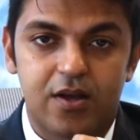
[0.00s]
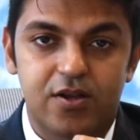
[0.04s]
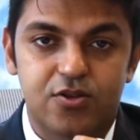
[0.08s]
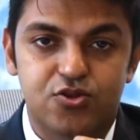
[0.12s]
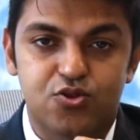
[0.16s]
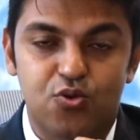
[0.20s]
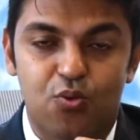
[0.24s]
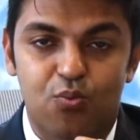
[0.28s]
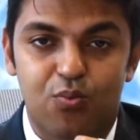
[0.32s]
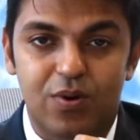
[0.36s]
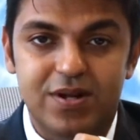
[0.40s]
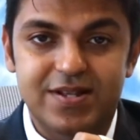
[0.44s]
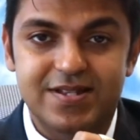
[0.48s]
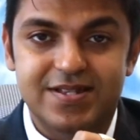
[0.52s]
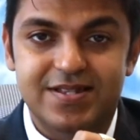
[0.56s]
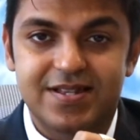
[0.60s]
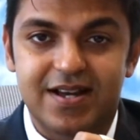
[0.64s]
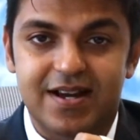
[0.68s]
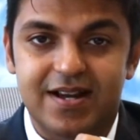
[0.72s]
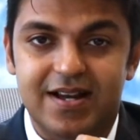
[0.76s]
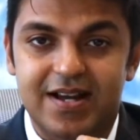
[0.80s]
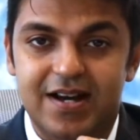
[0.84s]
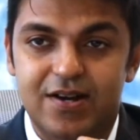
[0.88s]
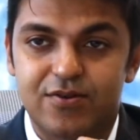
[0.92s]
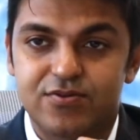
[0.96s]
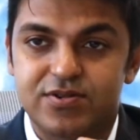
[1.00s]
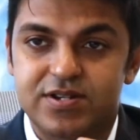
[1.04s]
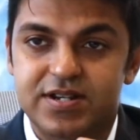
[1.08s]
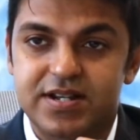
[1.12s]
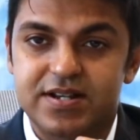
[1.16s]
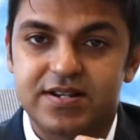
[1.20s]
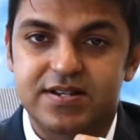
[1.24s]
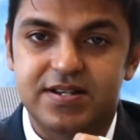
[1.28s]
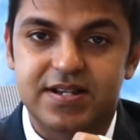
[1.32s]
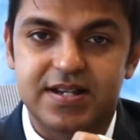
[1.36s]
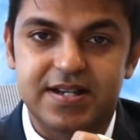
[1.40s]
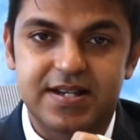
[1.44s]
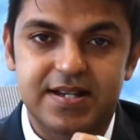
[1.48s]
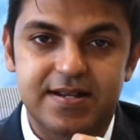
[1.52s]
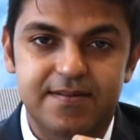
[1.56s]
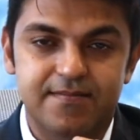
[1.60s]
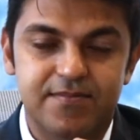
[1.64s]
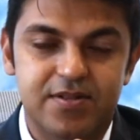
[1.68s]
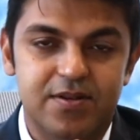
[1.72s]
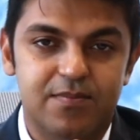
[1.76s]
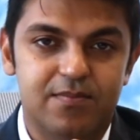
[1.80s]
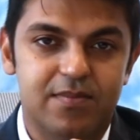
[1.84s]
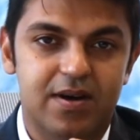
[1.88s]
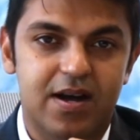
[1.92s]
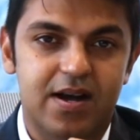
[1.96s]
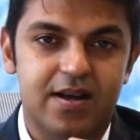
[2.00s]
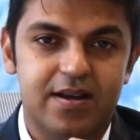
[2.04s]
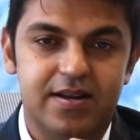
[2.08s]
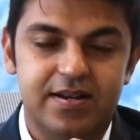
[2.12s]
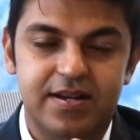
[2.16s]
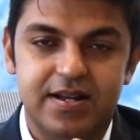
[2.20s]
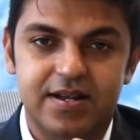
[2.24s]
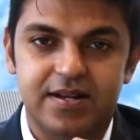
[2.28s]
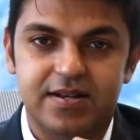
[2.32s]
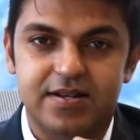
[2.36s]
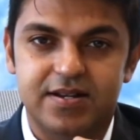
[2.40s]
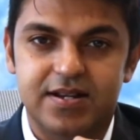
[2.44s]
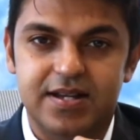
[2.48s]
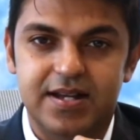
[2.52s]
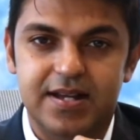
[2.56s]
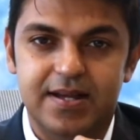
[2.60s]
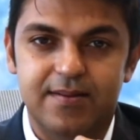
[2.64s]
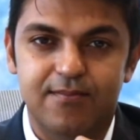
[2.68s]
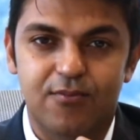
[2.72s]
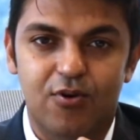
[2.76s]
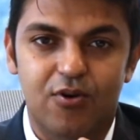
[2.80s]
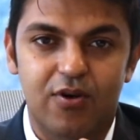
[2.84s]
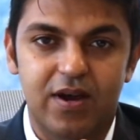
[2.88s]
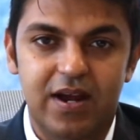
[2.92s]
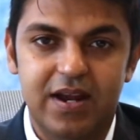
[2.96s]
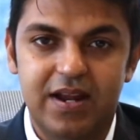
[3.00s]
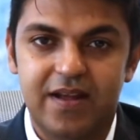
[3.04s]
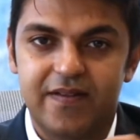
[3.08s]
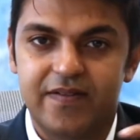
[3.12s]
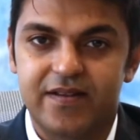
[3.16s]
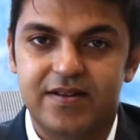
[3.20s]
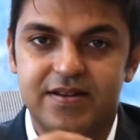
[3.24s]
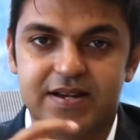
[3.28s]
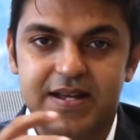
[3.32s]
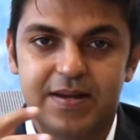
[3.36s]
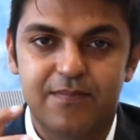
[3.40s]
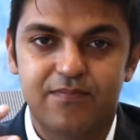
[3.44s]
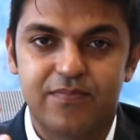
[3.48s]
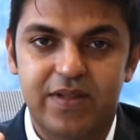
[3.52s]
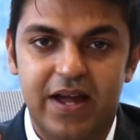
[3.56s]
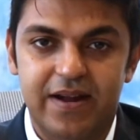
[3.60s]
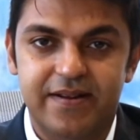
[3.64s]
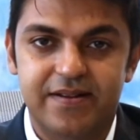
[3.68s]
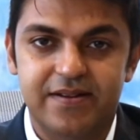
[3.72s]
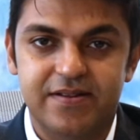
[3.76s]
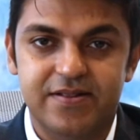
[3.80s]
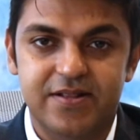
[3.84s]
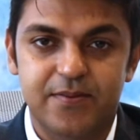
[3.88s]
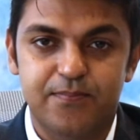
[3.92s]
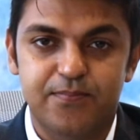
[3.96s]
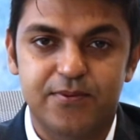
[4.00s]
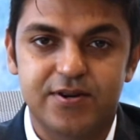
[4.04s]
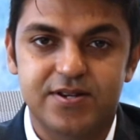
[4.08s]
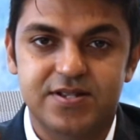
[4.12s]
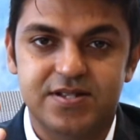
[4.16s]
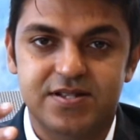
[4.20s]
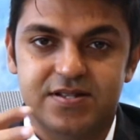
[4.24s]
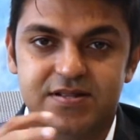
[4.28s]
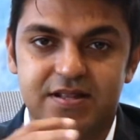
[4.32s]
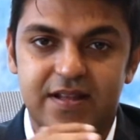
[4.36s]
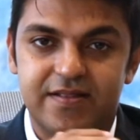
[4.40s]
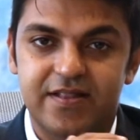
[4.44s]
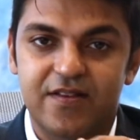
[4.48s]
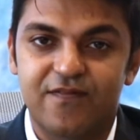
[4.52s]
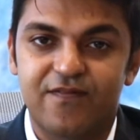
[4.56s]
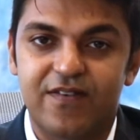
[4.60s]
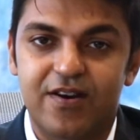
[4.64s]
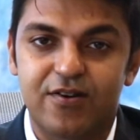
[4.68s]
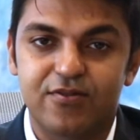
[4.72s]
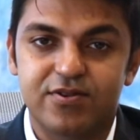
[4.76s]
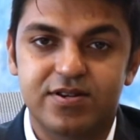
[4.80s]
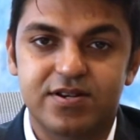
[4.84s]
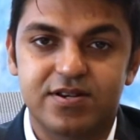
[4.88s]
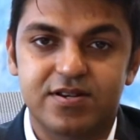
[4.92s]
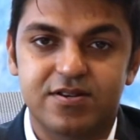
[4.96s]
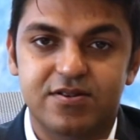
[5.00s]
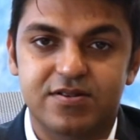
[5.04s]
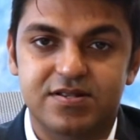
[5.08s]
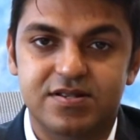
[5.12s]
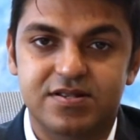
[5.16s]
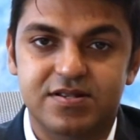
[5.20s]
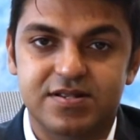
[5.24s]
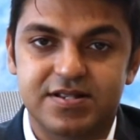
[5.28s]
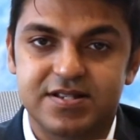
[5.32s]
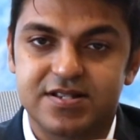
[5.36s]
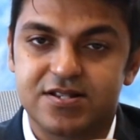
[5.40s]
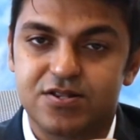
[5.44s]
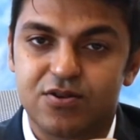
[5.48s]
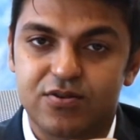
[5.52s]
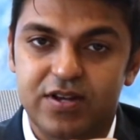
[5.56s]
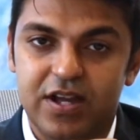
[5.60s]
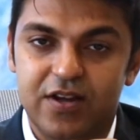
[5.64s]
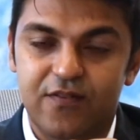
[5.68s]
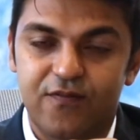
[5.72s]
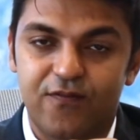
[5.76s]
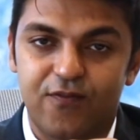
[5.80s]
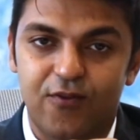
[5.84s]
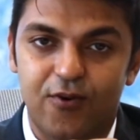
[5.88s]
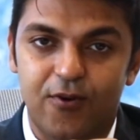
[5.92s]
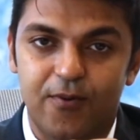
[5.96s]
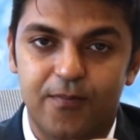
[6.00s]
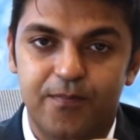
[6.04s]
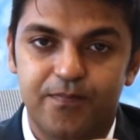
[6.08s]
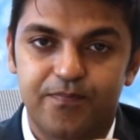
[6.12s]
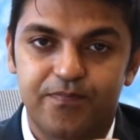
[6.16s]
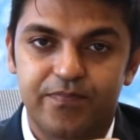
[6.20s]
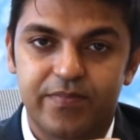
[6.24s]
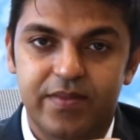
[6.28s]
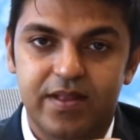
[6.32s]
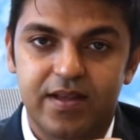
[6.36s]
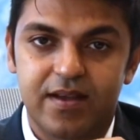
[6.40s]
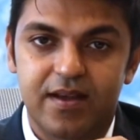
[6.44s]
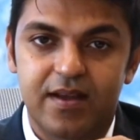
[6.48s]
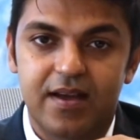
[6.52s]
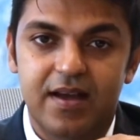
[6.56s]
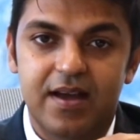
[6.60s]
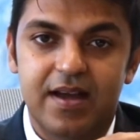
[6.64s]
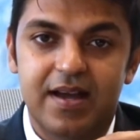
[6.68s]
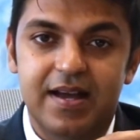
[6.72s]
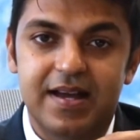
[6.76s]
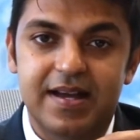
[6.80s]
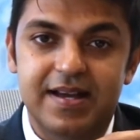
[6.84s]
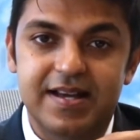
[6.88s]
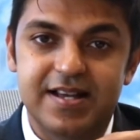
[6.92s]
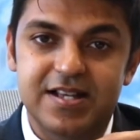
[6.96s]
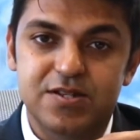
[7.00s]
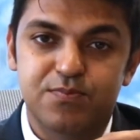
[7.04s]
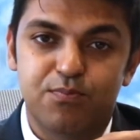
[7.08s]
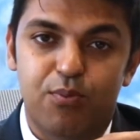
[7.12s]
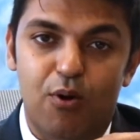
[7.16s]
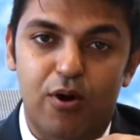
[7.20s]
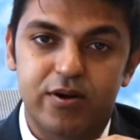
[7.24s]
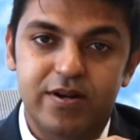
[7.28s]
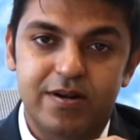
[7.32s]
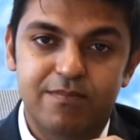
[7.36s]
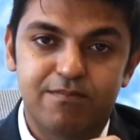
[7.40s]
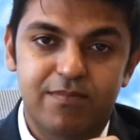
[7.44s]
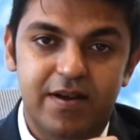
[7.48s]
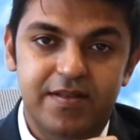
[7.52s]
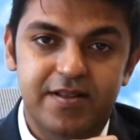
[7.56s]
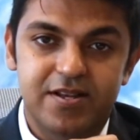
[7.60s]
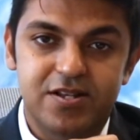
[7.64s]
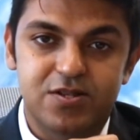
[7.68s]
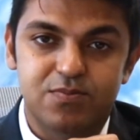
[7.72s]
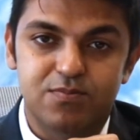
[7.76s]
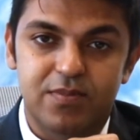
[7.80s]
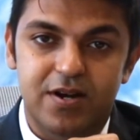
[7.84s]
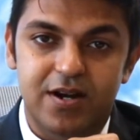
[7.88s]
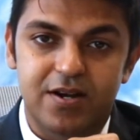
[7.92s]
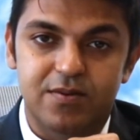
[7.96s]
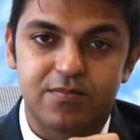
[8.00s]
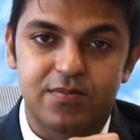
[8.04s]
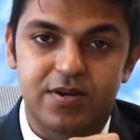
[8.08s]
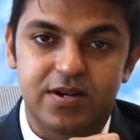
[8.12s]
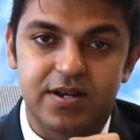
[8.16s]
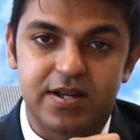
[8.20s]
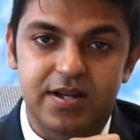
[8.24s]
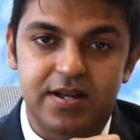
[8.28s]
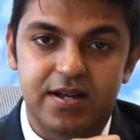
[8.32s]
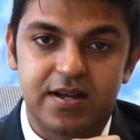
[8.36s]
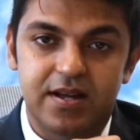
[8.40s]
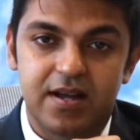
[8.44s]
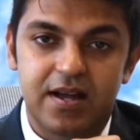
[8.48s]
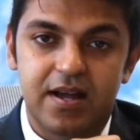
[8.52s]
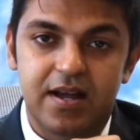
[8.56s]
So once the accounting team, the marketing team, or any other team that the founder is looking for is bought in by the smart money,